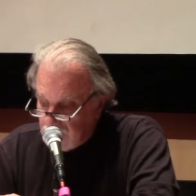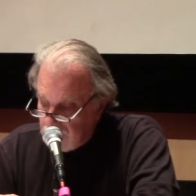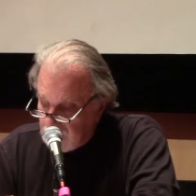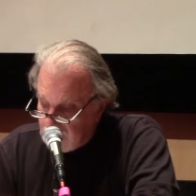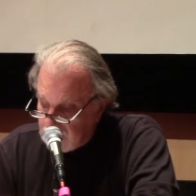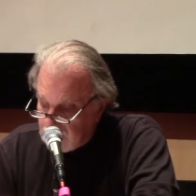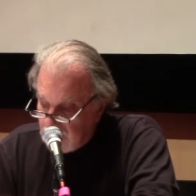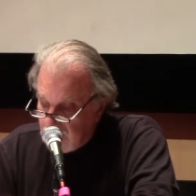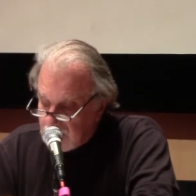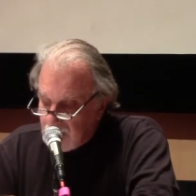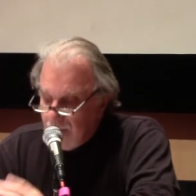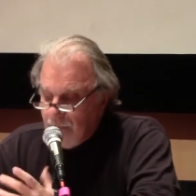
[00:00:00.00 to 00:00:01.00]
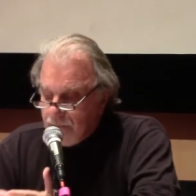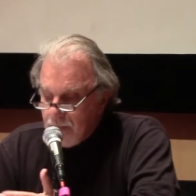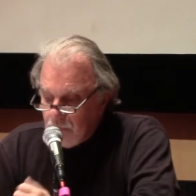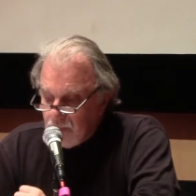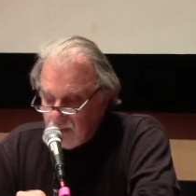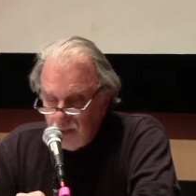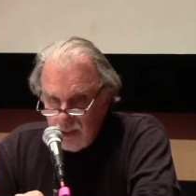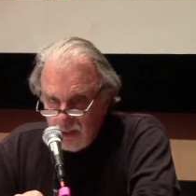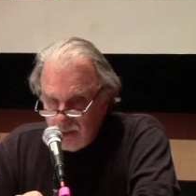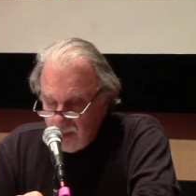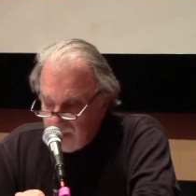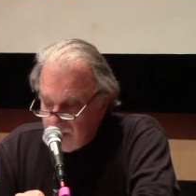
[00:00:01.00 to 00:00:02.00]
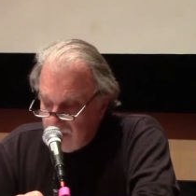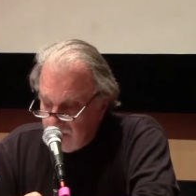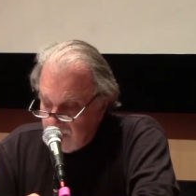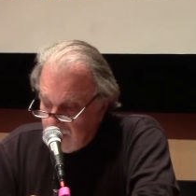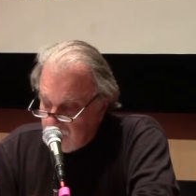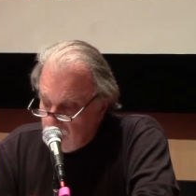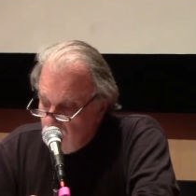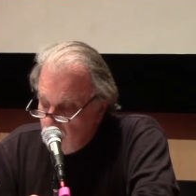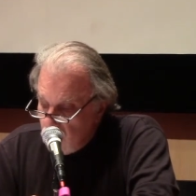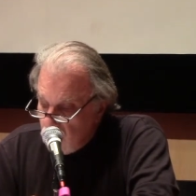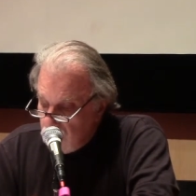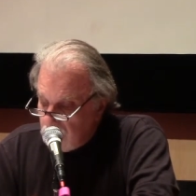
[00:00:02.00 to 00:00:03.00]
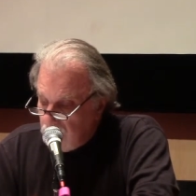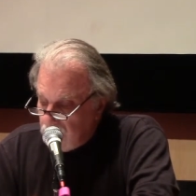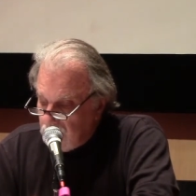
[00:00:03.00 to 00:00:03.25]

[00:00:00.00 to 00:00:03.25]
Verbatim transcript: of the United States. But let us ask ourselves, who